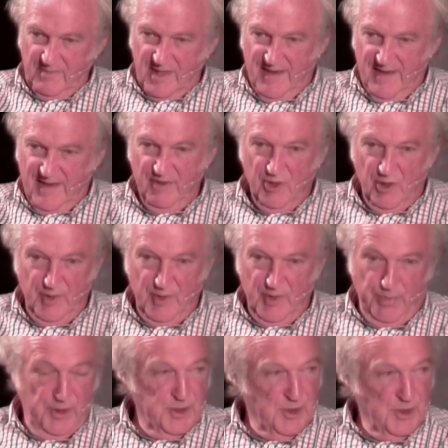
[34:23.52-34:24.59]
having dropped the
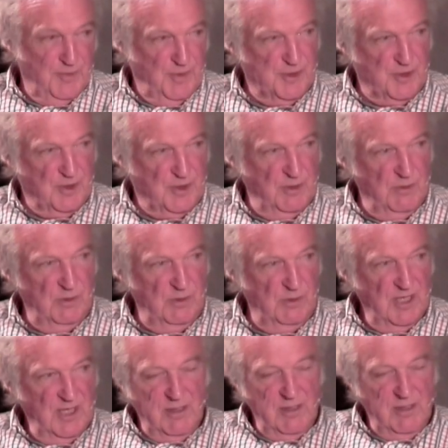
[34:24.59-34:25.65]
boys off at school,
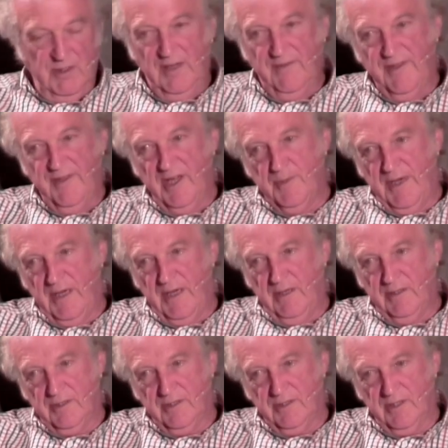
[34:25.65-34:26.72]
arrive there
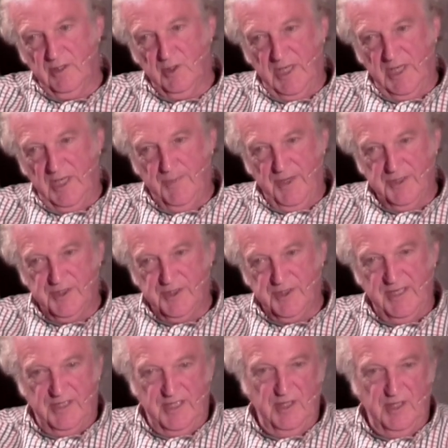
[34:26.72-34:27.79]
about 20 past 8,
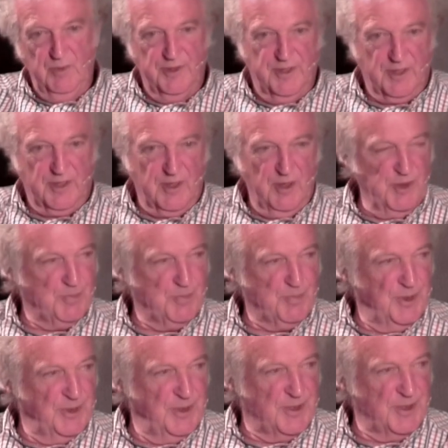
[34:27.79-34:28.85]
deal with the
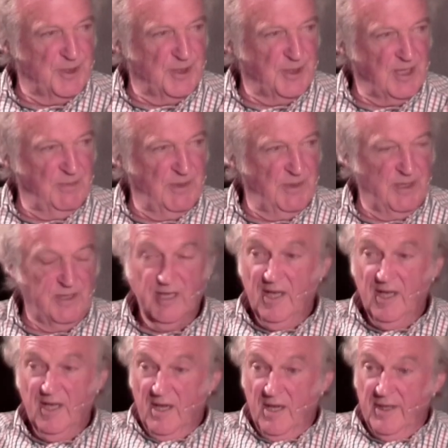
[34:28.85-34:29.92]
correspondence that had come in,
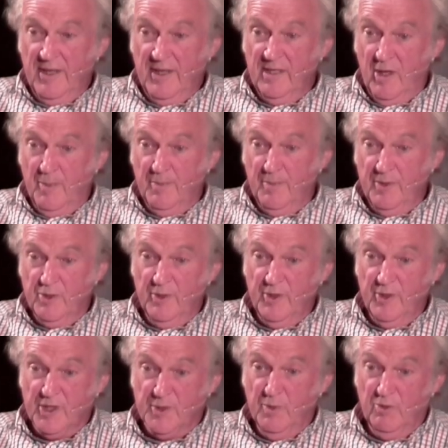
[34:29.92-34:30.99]
and then go up and join a
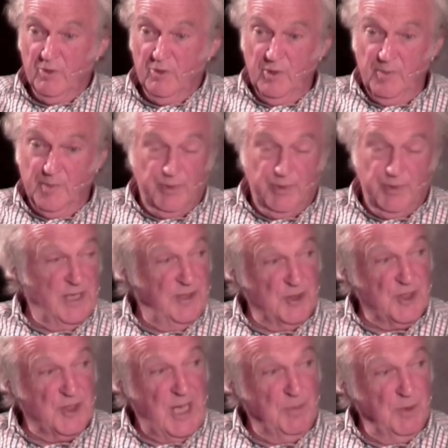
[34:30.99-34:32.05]
small group to pray in the
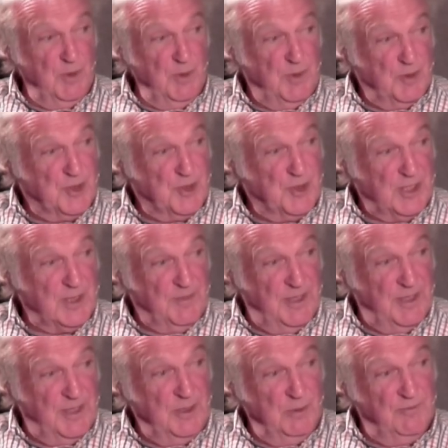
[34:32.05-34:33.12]
chapel, which is just up the
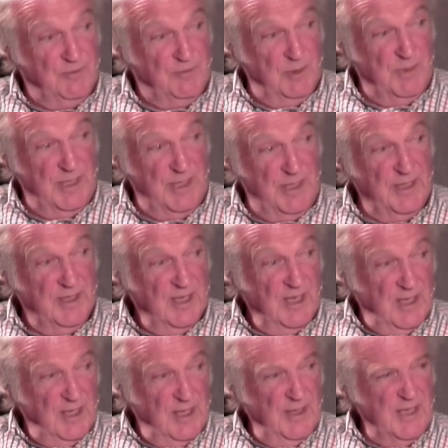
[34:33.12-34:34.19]
hill from my...
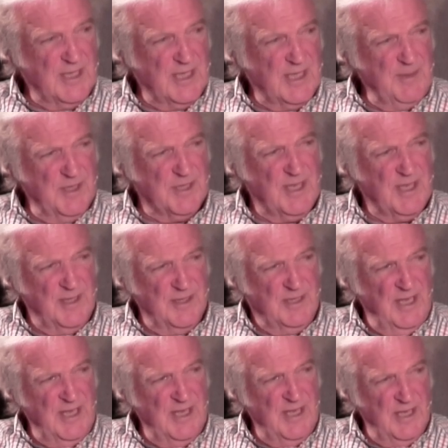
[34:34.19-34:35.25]
And that seemed to set
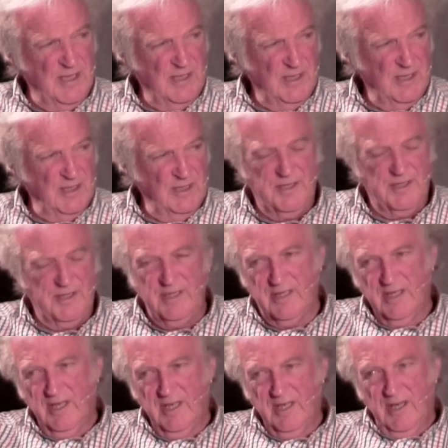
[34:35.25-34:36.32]
the day. And I think
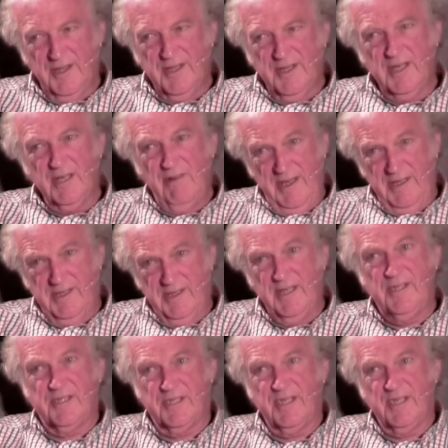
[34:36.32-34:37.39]
I really did
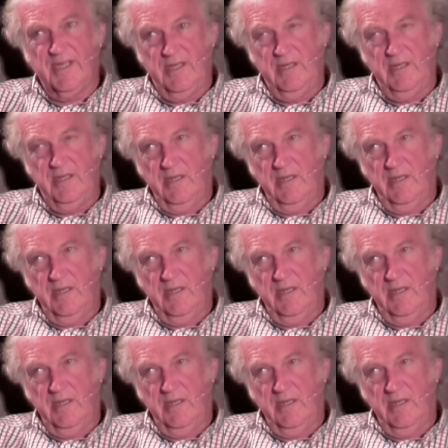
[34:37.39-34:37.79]
see,